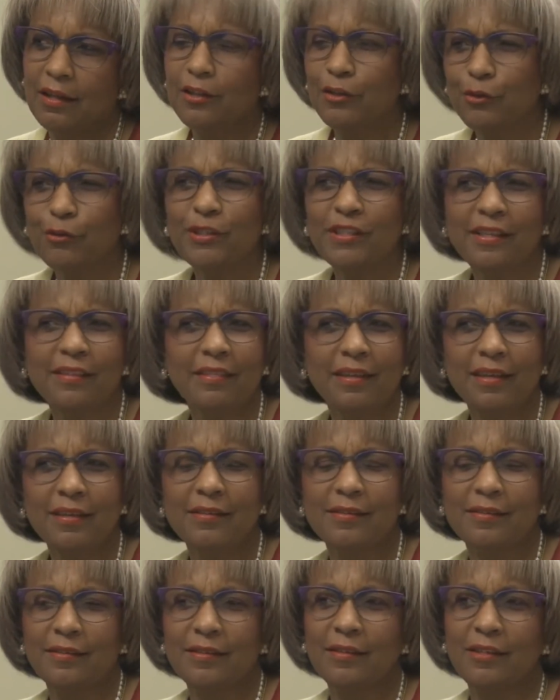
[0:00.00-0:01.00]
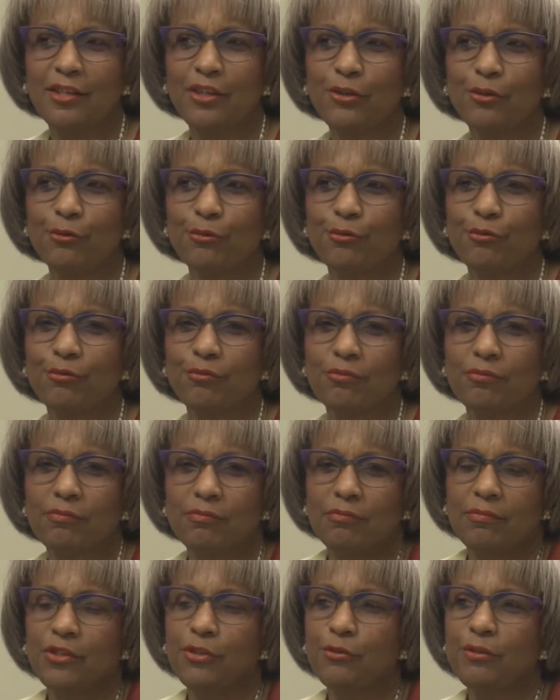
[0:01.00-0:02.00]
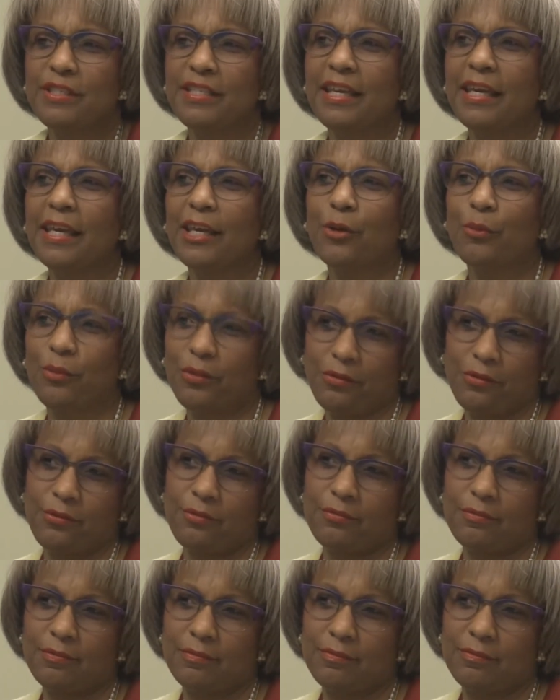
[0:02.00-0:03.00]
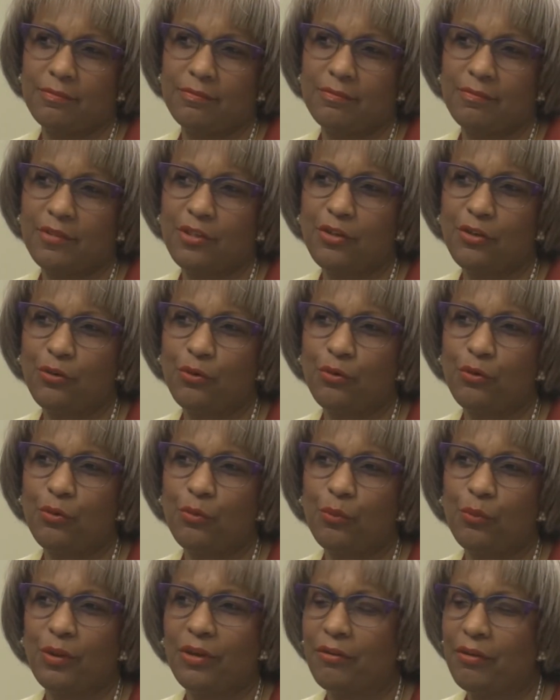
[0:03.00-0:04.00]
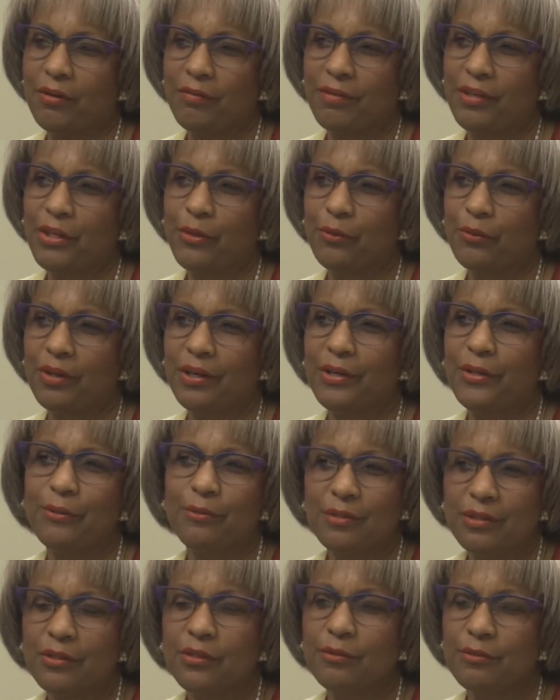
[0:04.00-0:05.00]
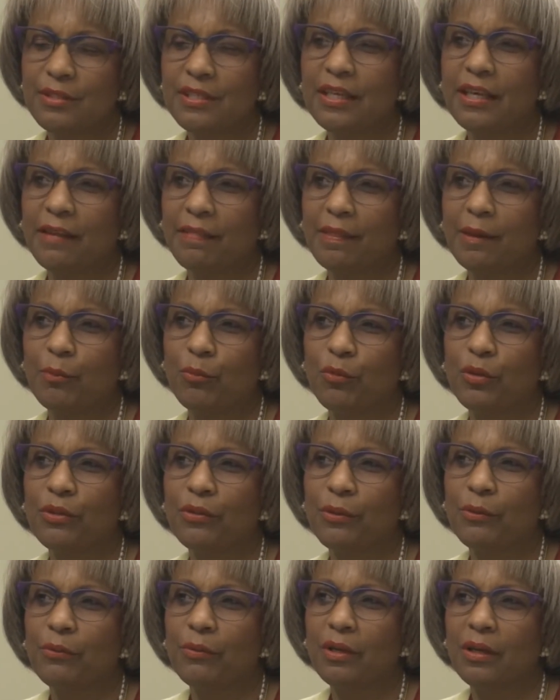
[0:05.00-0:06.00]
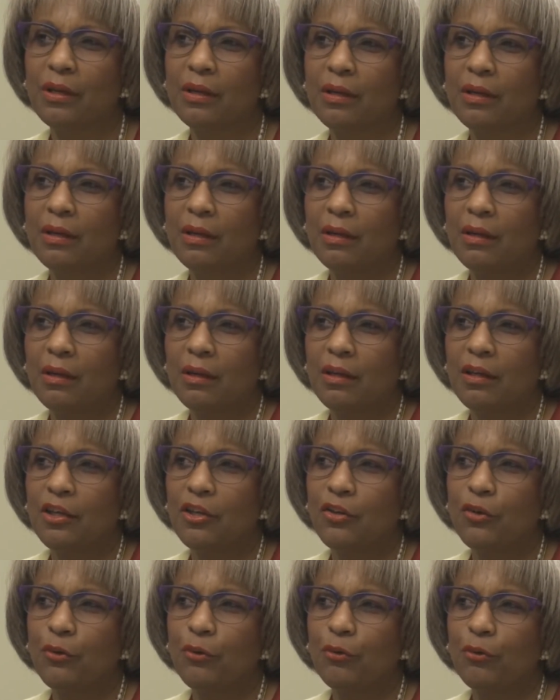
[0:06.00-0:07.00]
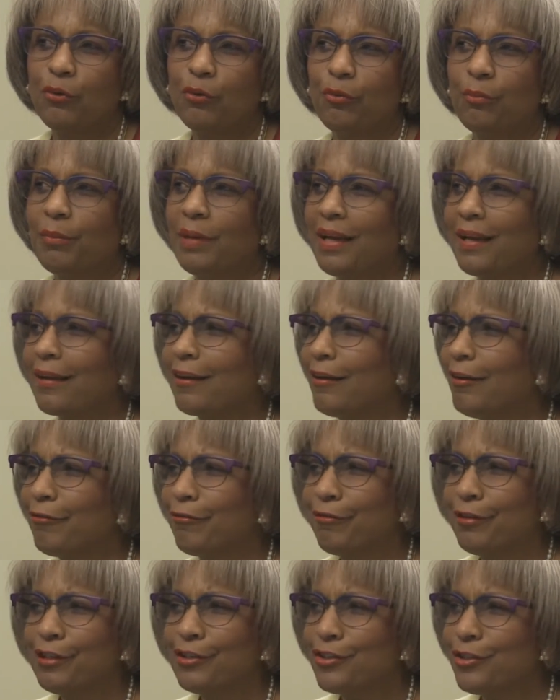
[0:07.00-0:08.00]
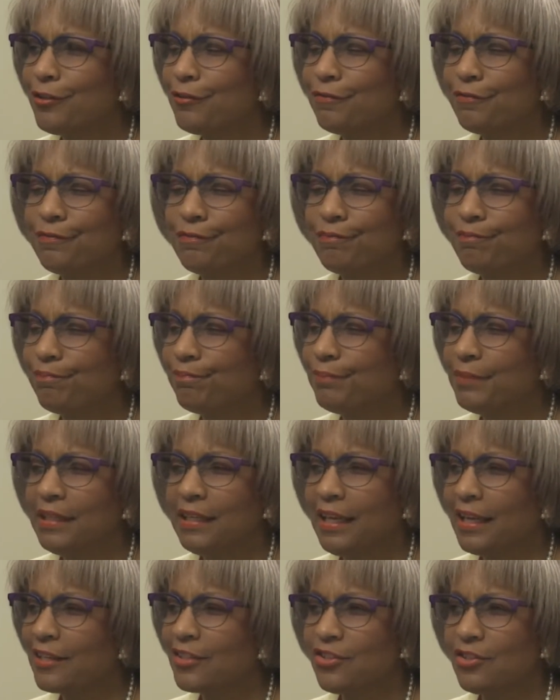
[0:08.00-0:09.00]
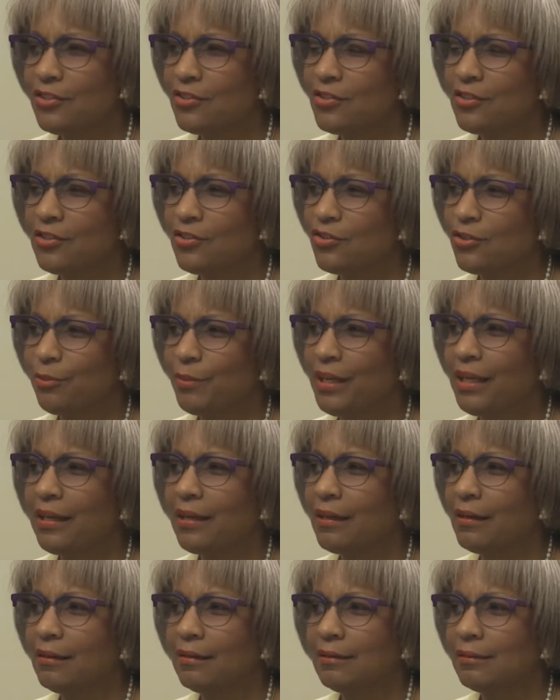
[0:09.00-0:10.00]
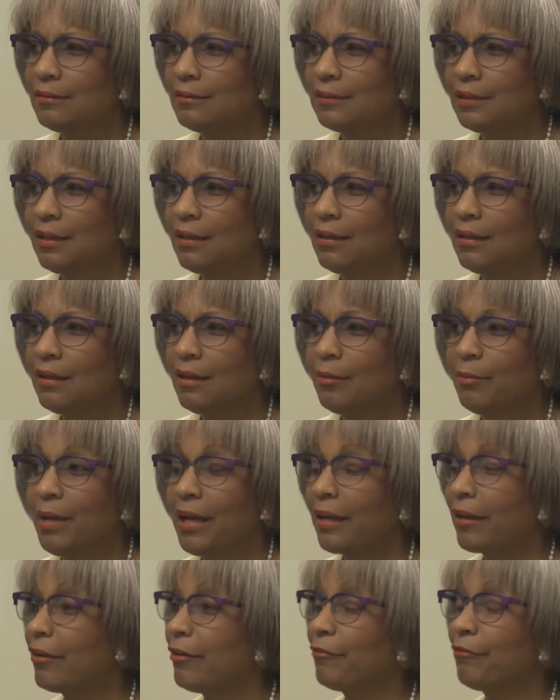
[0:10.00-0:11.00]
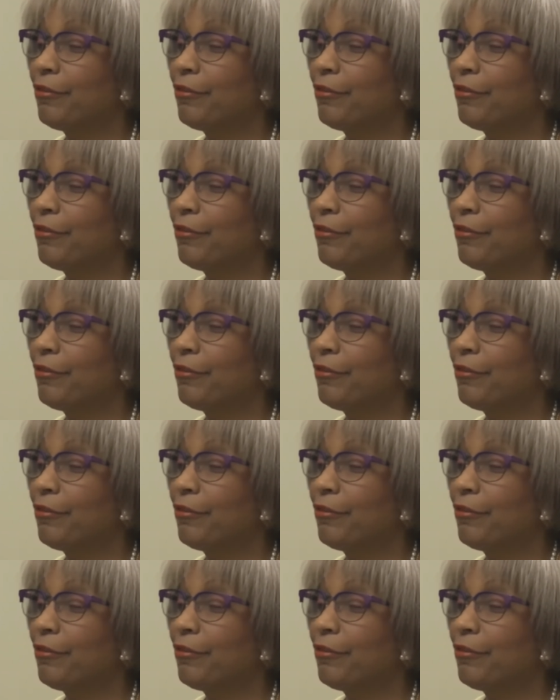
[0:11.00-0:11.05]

And those are things that you take with you. Wherever you are, you take them with you. My coverage of elections in Jamaica, my